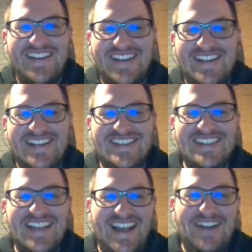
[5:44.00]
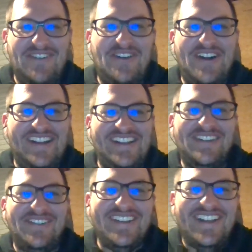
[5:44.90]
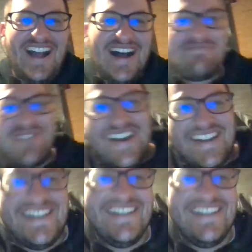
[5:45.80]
is really, really heartbreaking at